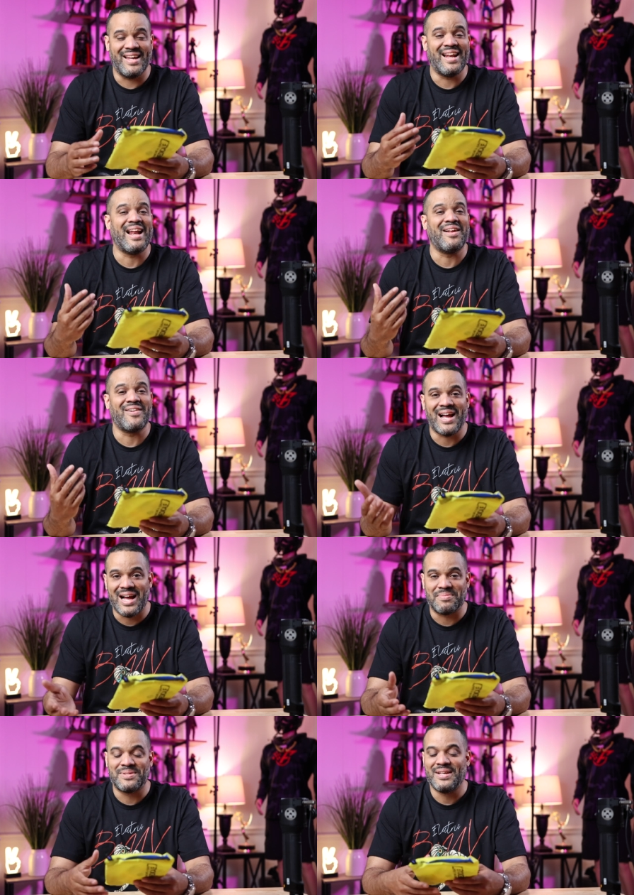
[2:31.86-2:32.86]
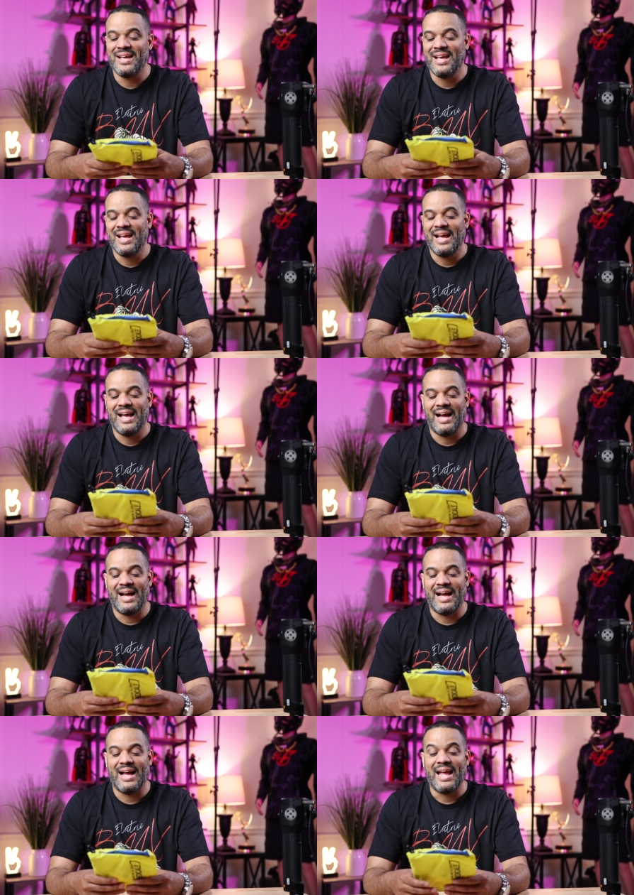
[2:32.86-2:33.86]
and a lot of cops
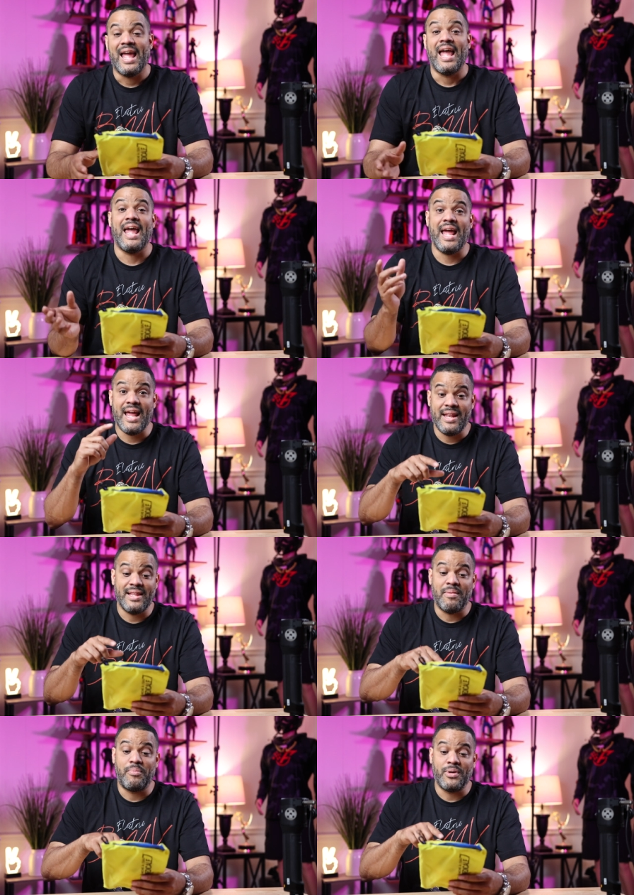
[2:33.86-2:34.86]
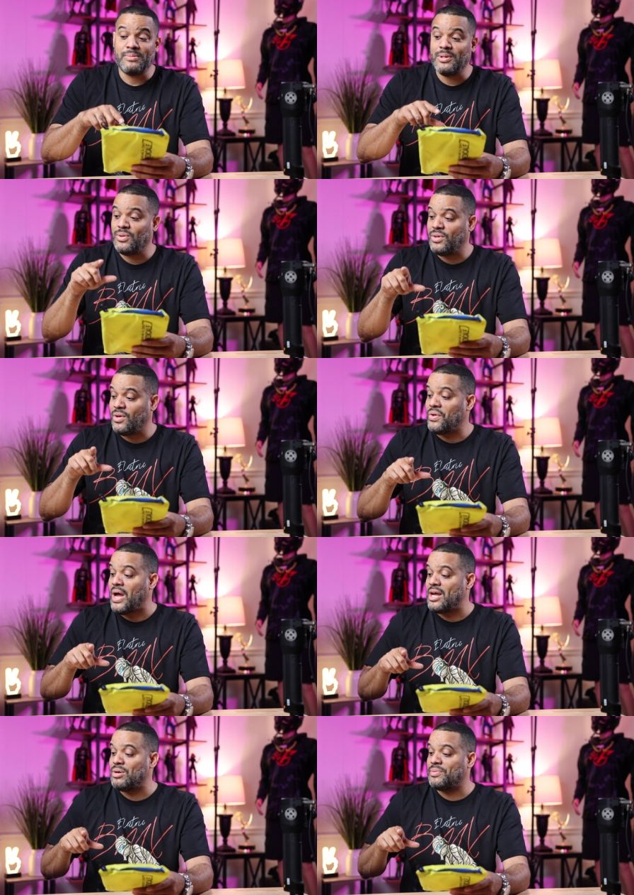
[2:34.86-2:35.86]
uh, and that brings me to the other
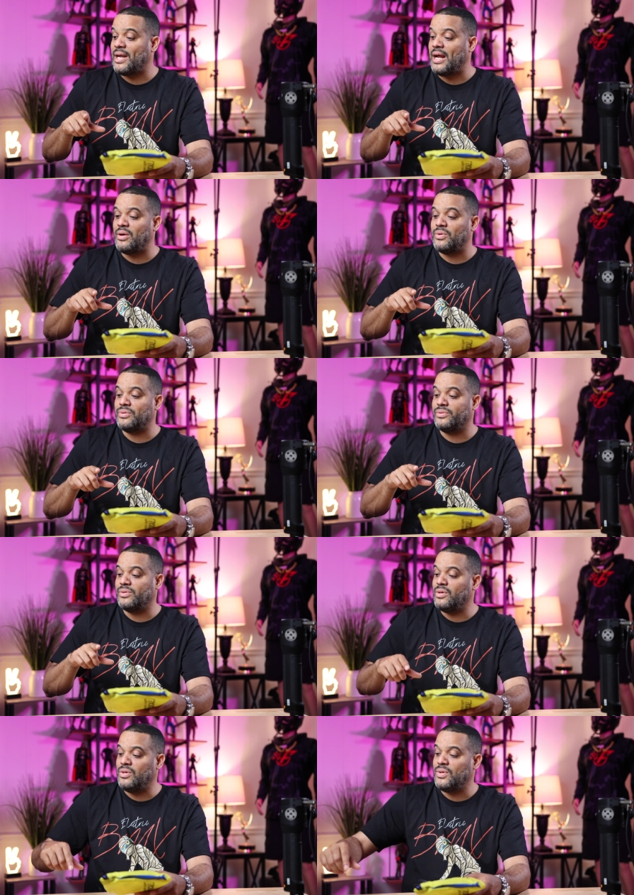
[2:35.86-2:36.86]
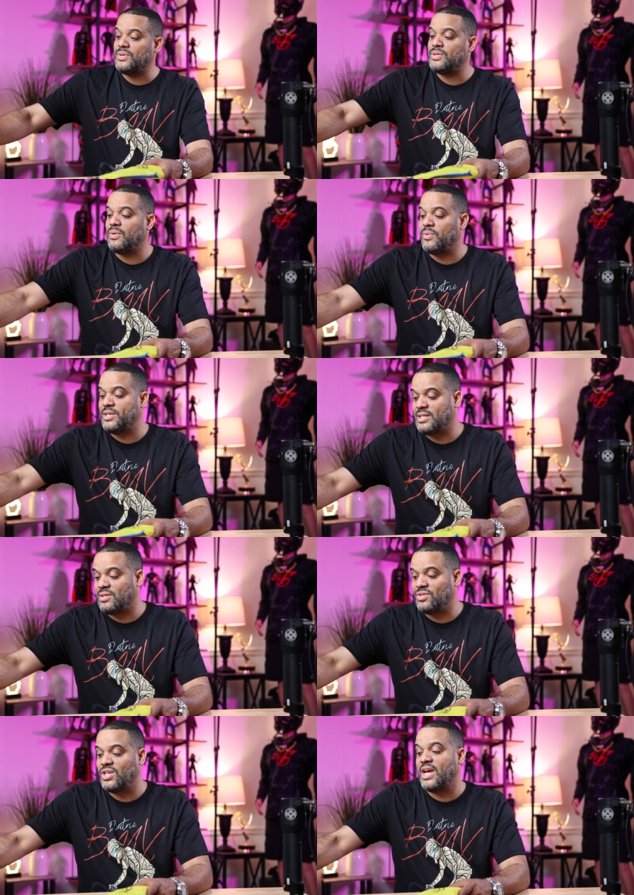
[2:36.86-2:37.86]
item that I don't use which is
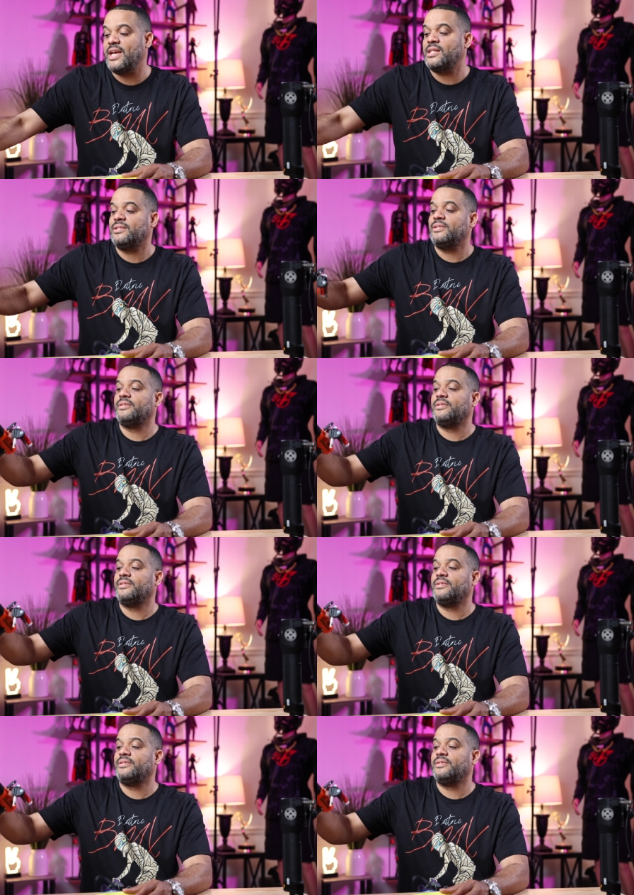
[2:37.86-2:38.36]
the chain